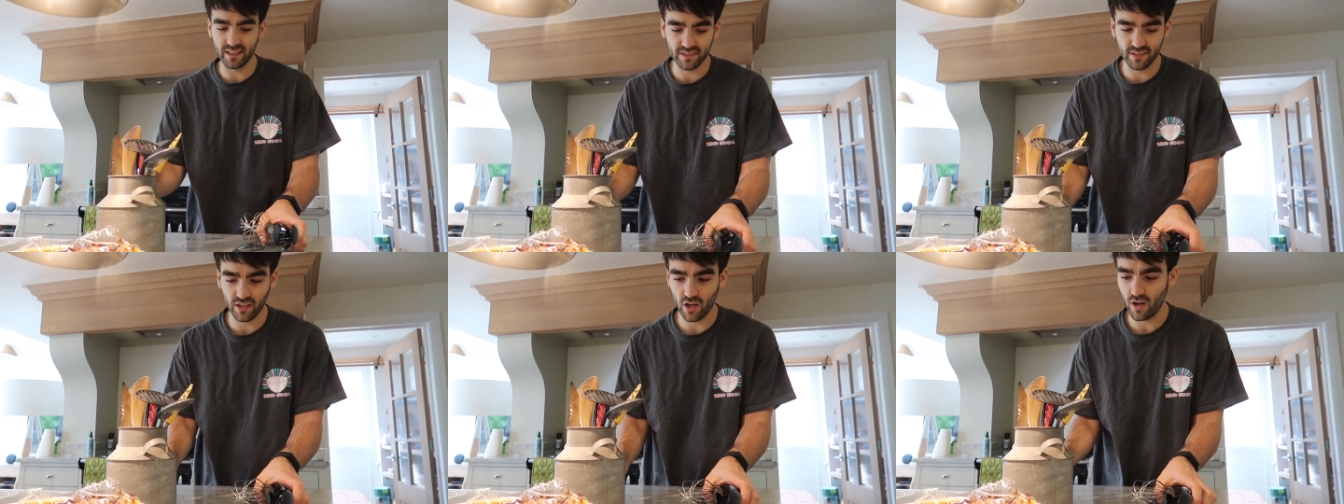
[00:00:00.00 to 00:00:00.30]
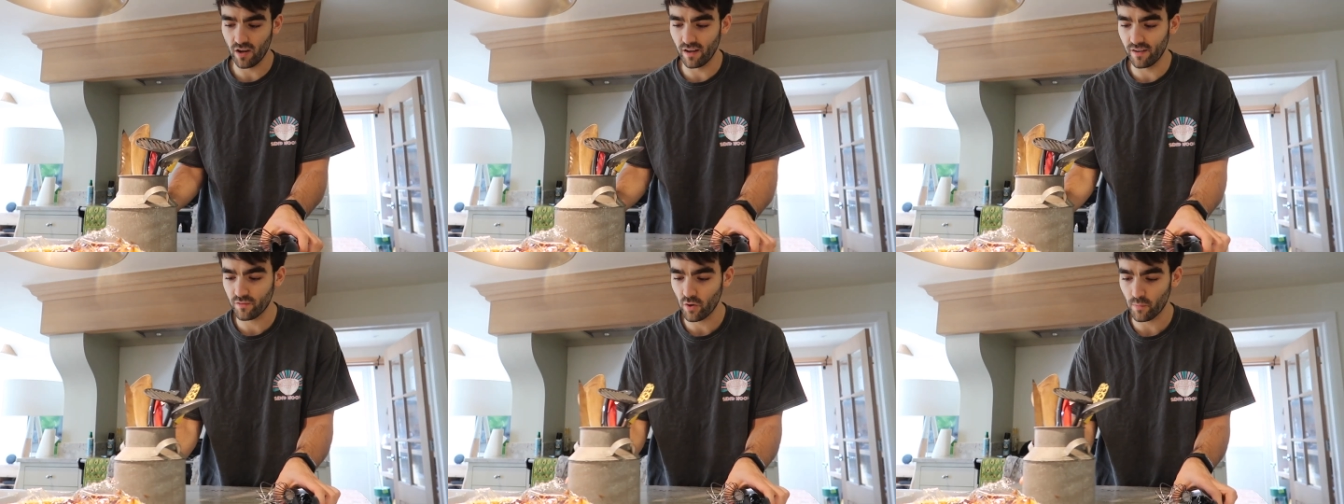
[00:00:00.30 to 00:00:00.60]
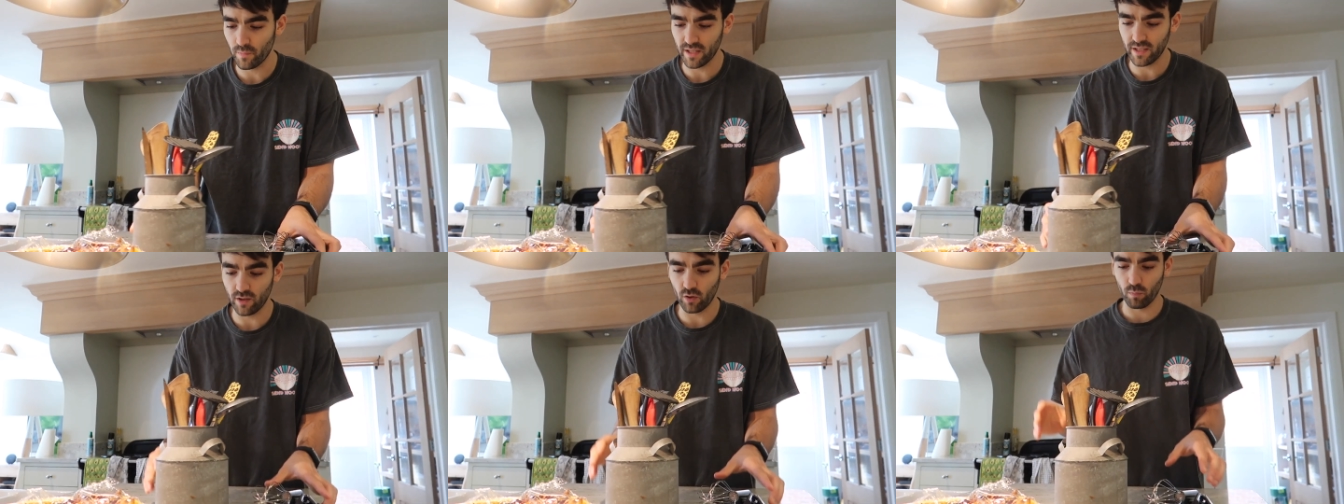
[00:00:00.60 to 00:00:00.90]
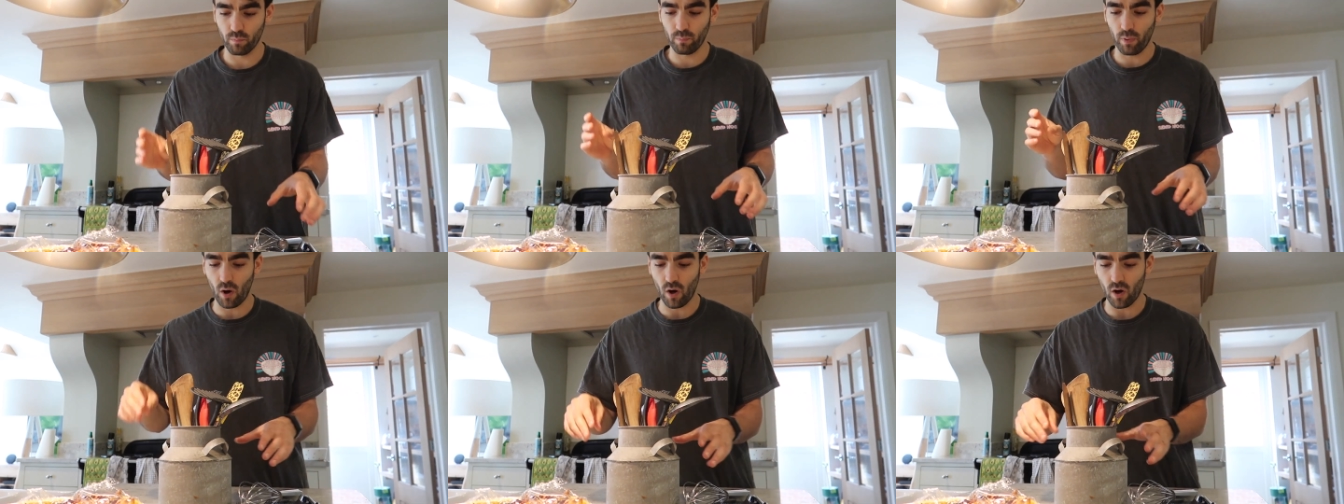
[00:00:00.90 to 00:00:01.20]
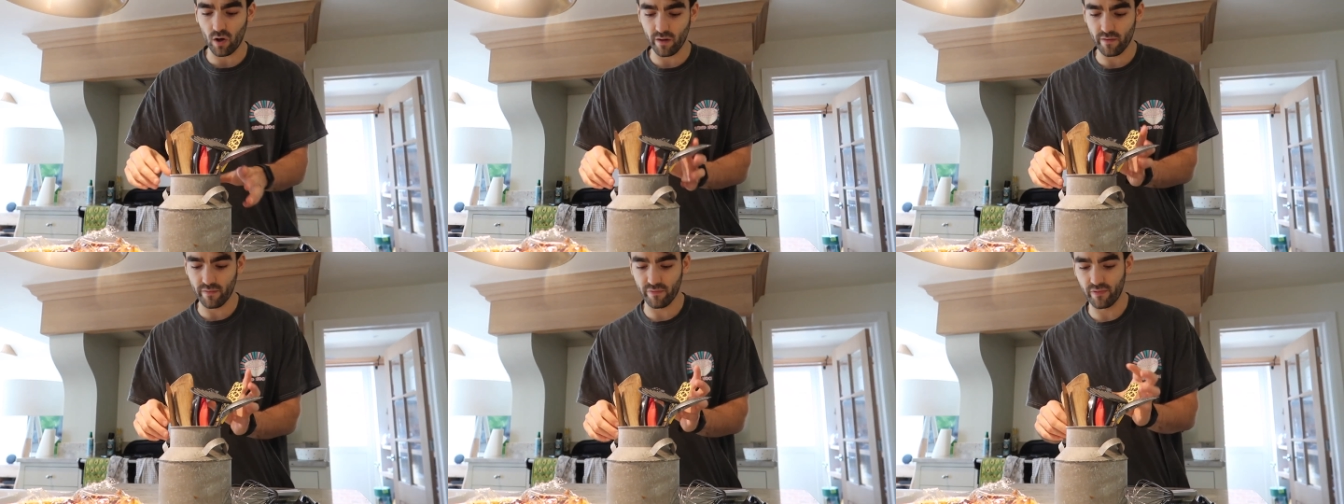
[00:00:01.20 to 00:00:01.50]
So I've got my little
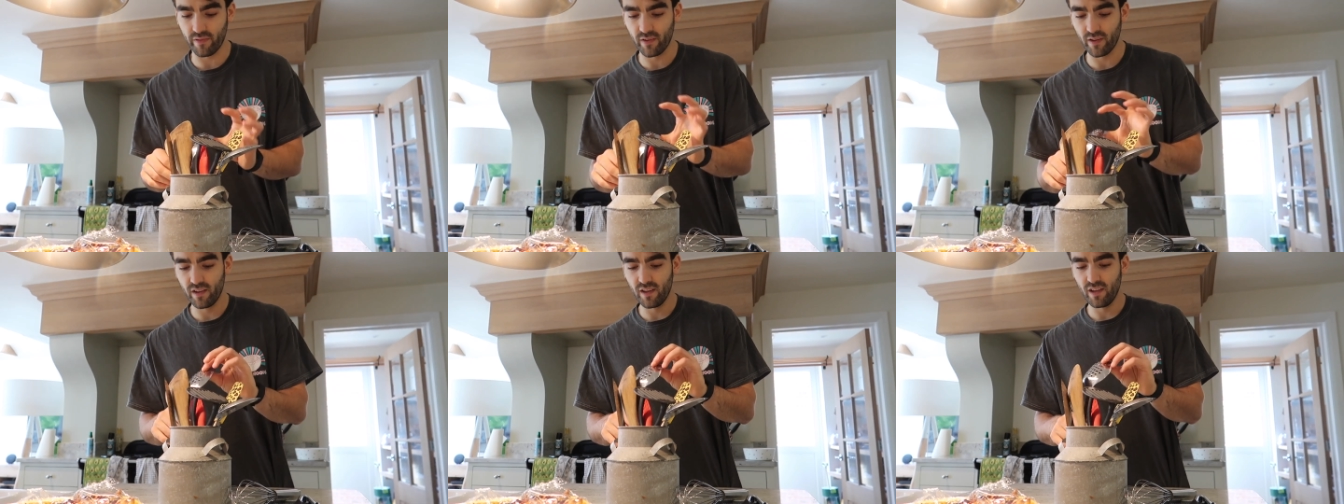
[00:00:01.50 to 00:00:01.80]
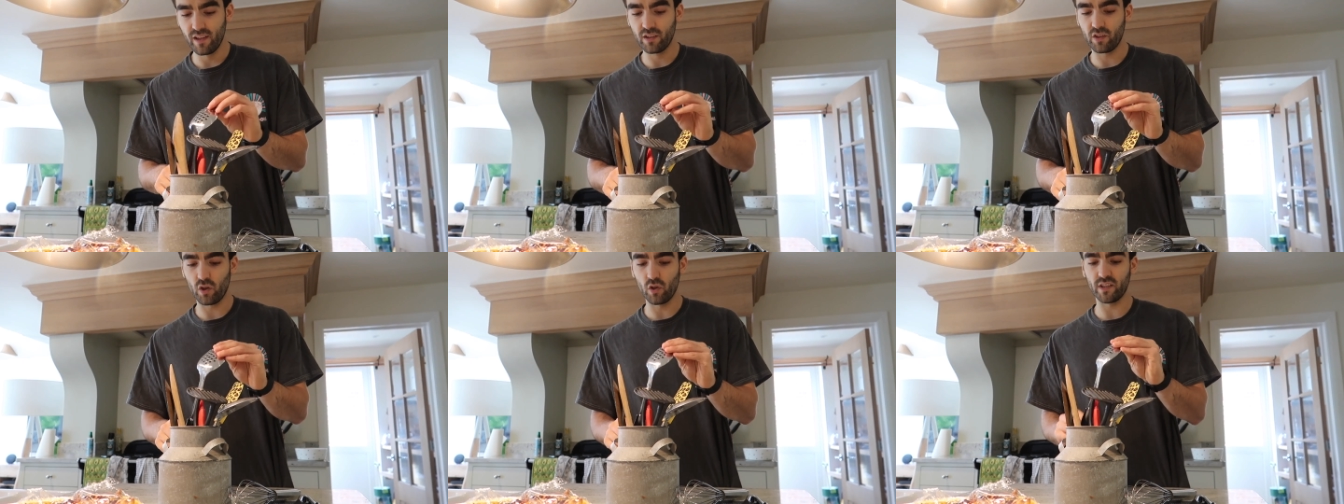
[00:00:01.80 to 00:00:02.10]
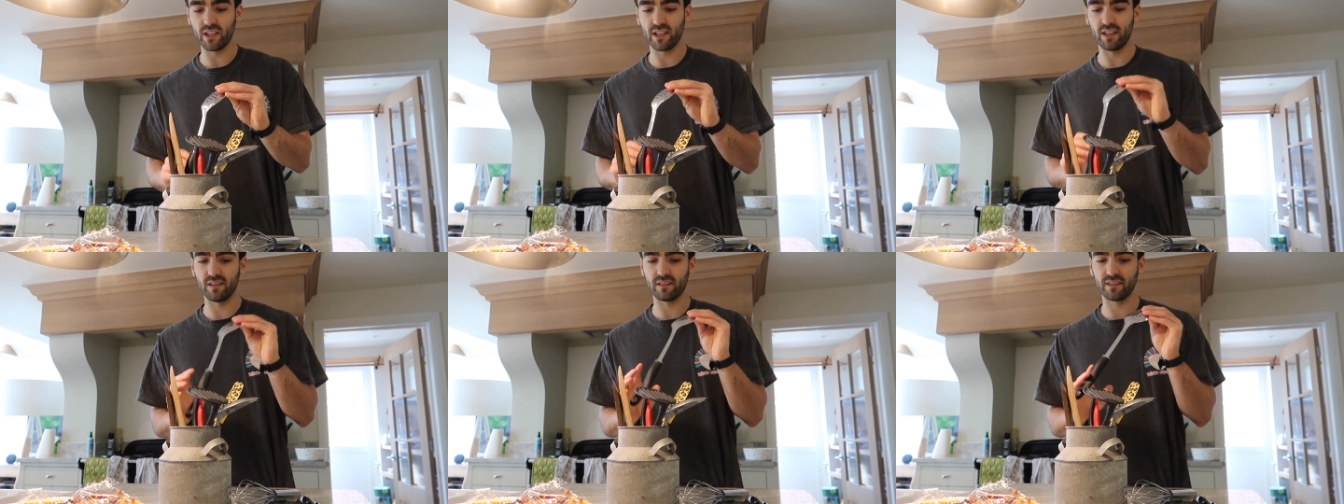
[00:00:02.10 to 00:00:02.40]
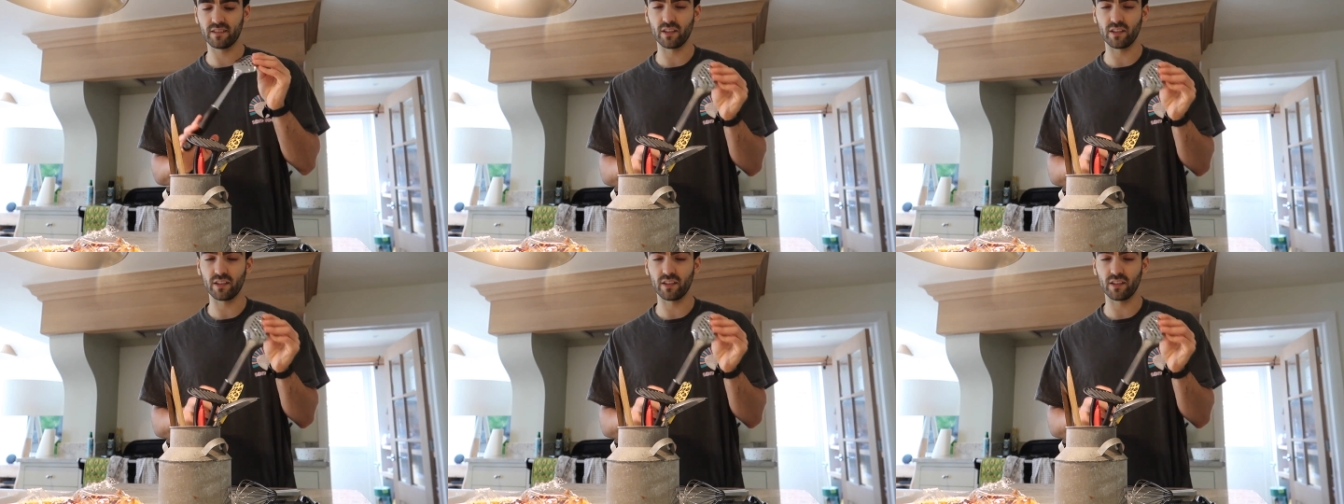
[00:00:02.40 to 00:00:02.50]
pot of goodies.